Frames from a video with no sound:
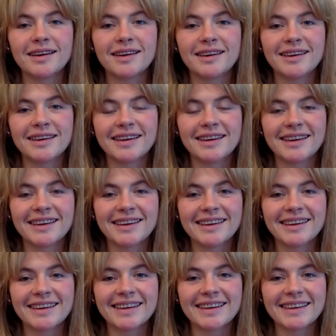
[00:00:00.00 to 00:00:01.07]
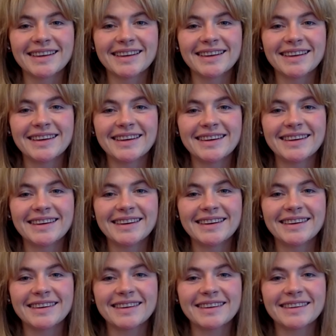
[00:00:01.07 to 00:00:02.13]

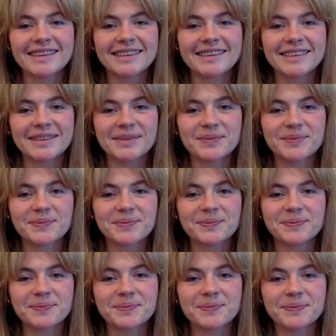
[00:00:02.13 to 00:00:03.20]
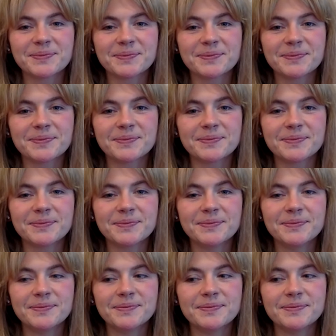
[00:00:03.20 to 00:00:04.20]
(not speaking)